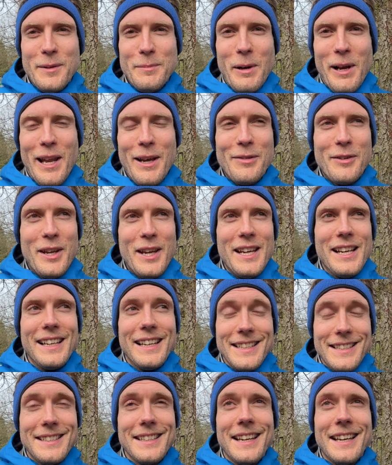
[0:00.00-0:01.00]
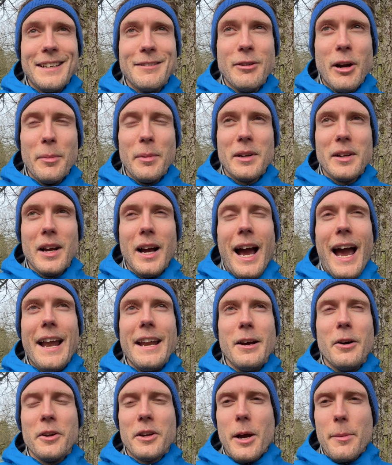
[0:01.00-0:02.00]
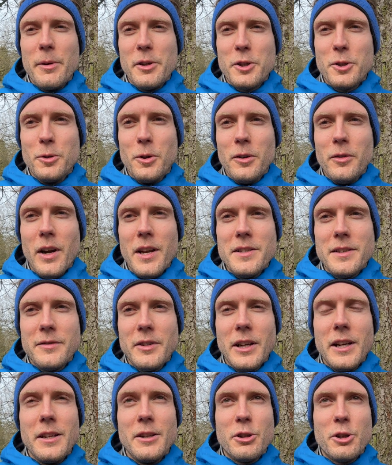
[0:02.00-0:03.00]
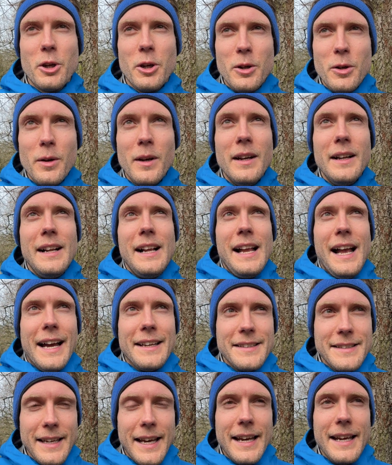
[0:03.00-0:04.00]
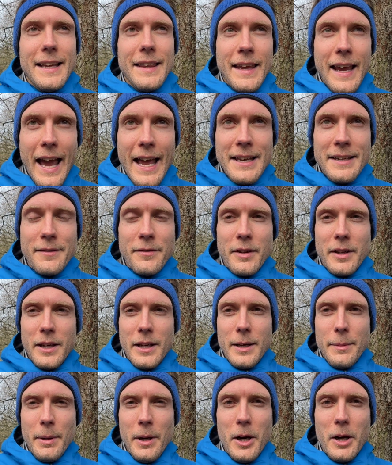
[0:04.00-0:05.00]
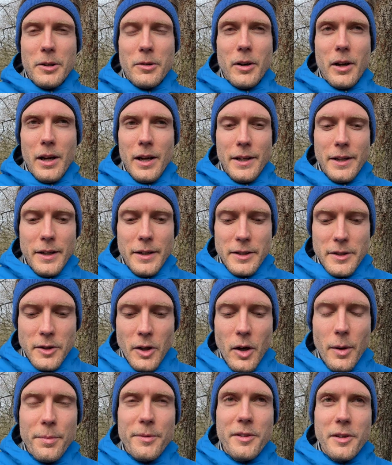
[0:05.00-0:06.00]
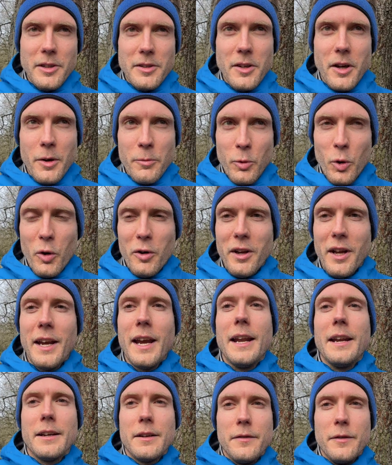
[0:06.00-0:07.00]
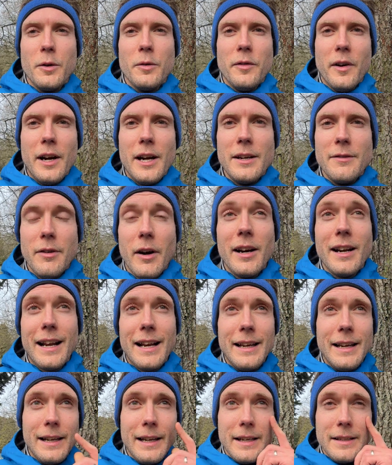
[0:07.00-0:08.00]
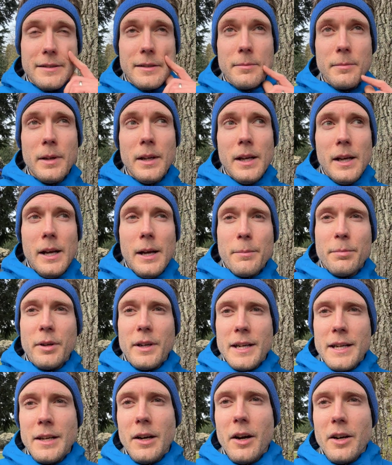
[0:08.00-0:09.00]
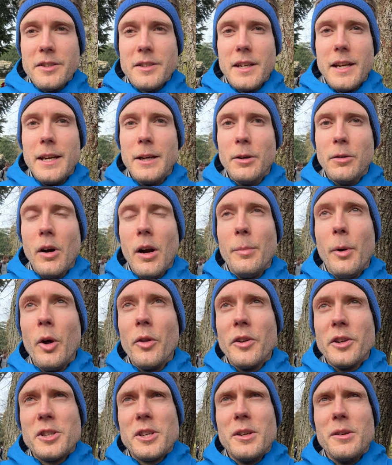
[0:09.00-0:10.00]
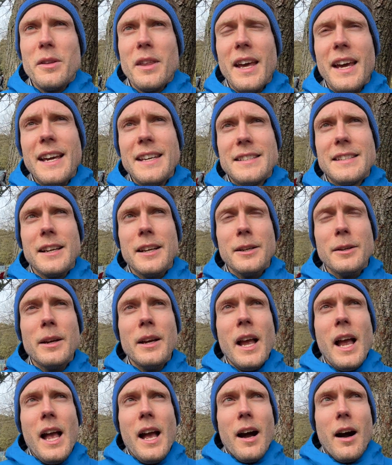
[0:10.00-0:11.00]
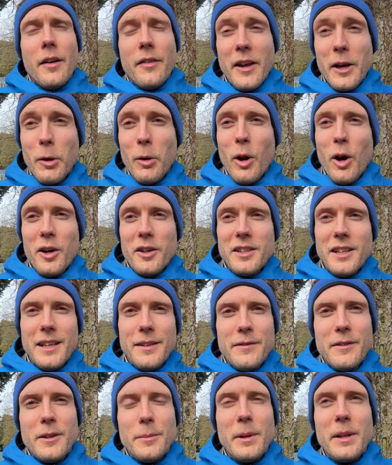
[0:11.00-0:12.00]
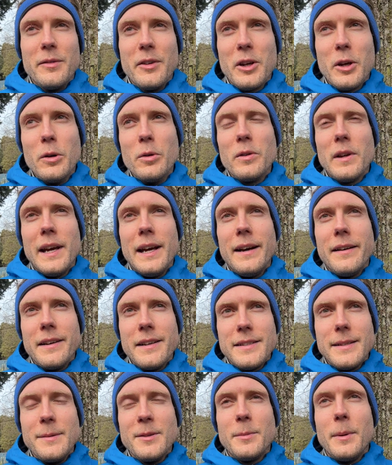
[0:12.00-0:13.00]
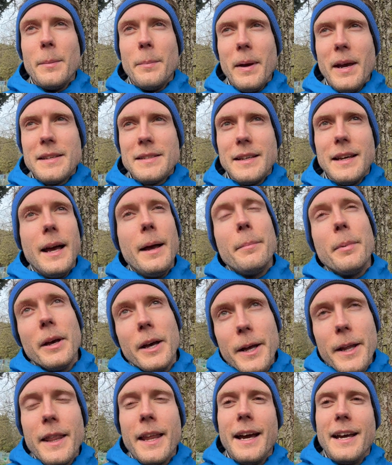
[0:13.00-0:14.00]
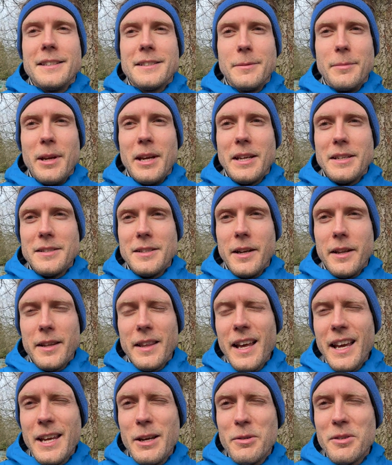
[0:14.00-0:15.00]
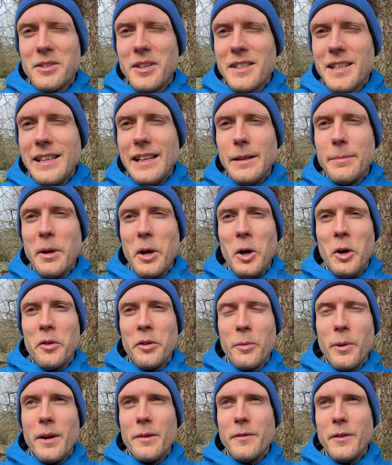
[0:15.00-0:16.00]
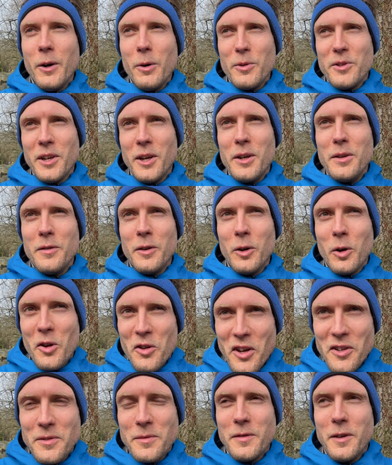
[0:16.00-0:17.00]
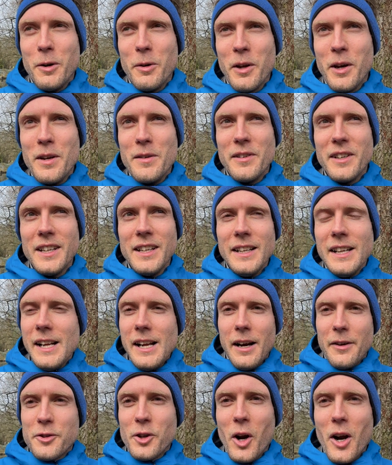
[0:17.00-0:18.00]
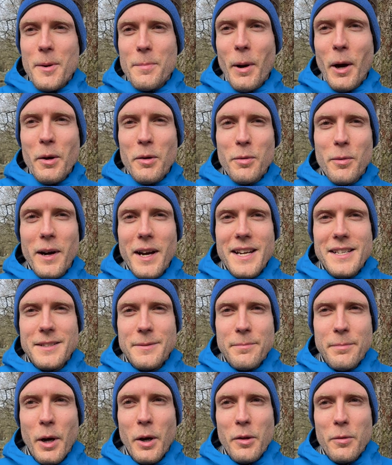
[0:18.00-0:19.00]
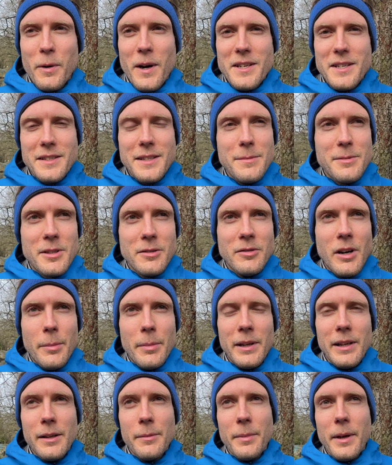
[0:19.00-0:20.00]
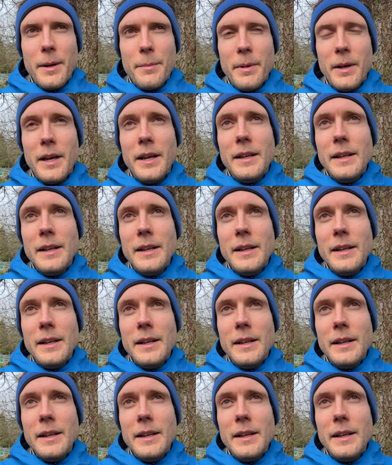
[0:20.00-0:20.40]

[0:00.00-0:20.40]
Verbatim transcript: my left heel is uh, rubbing I had it on a couple of shorter runs I've done in the shoe and today at the end of the park run I stopped started walking again I could feel very very clearly some pretty nasty heel rub on the shoe there. So I've heel locked it for a bit of a cool down. It seems a bit better, but that is going to be a concern. I think that heel design's a little bit odd, the way it folds over or doesn't fold over. I've tried both ways and both ways it seems to rub a little bit. But